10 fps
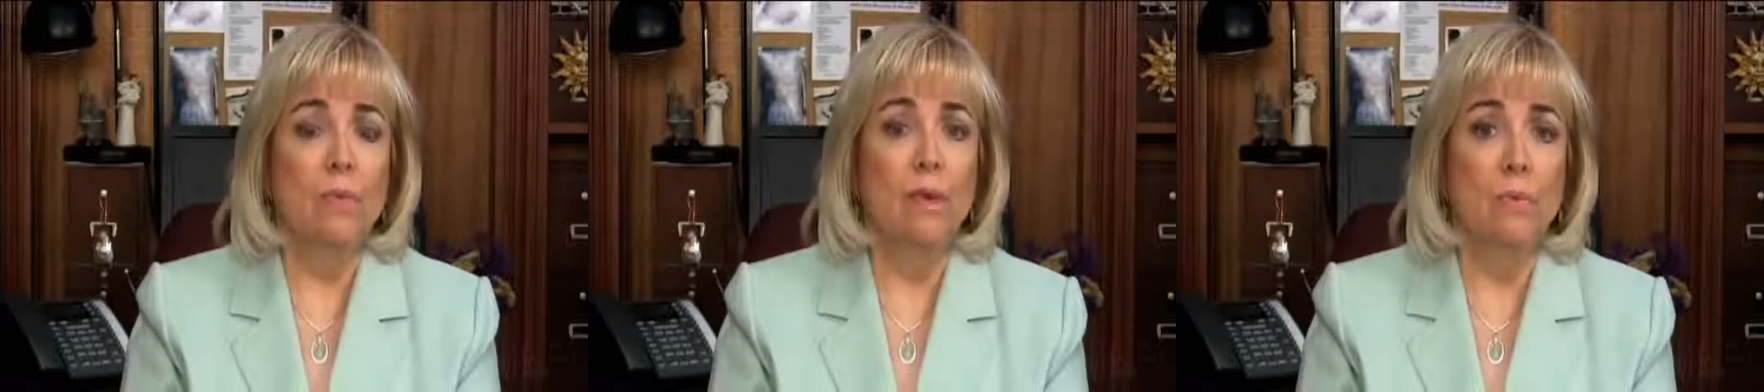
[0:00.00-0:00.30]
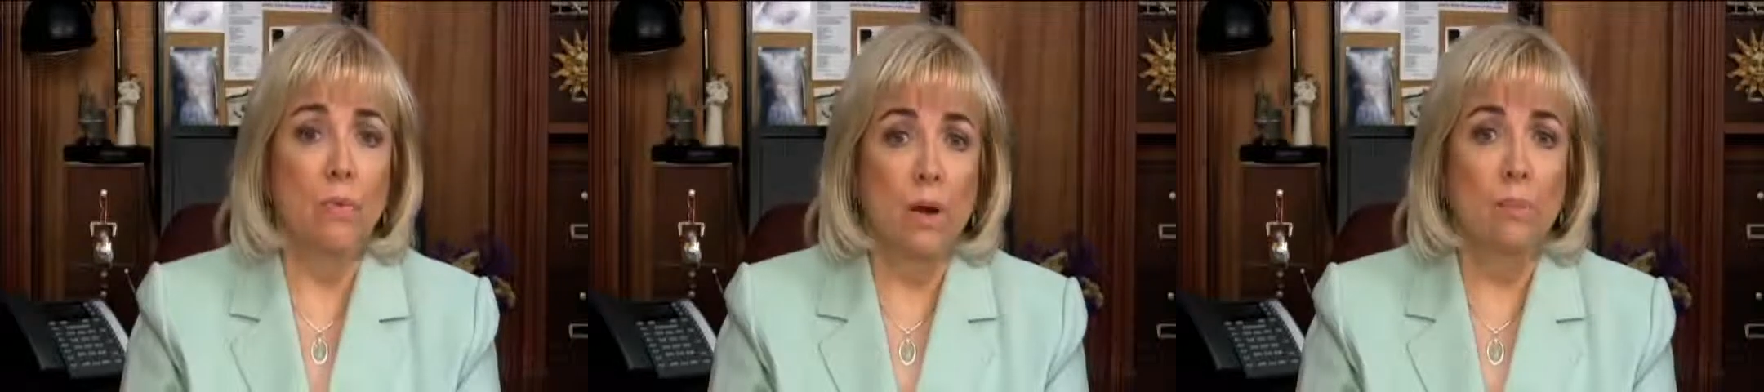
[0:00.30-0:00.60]

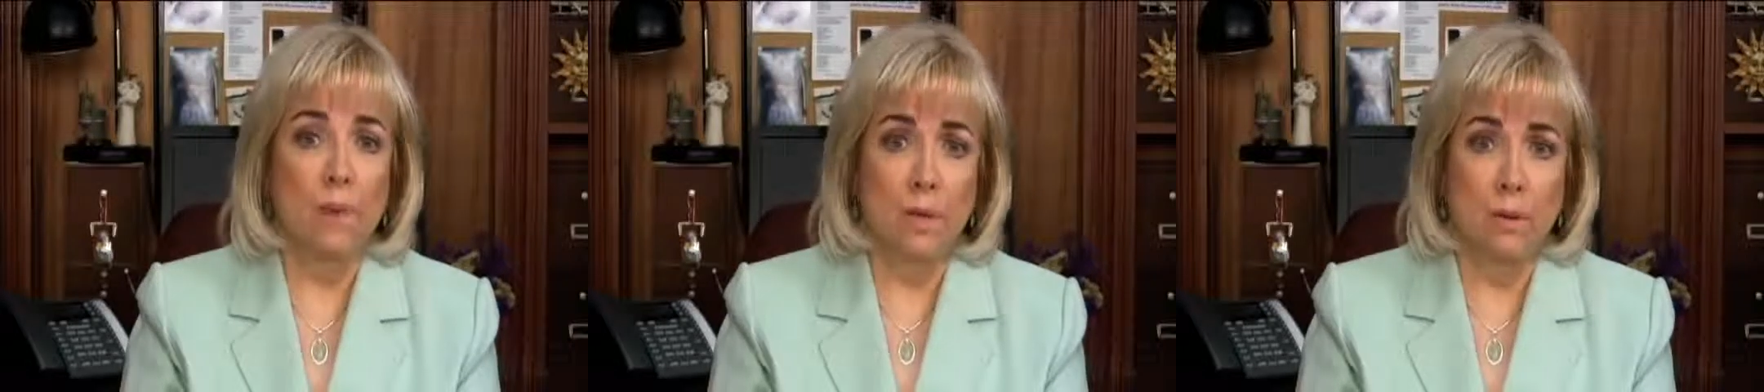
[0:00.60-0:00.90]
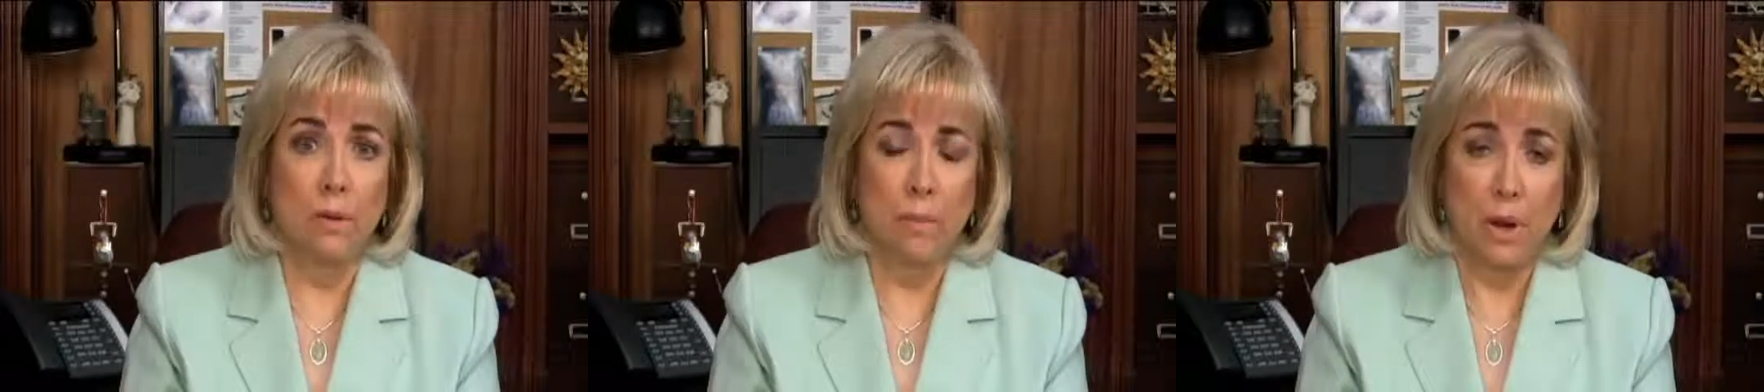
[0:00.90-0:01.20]
than 1
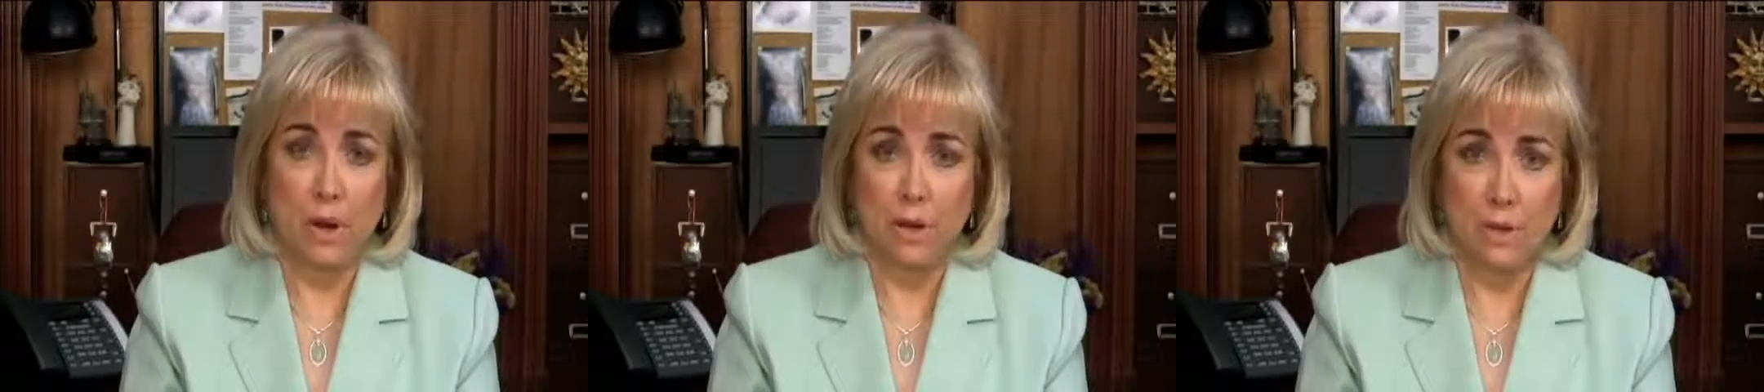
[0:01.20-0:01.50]
million American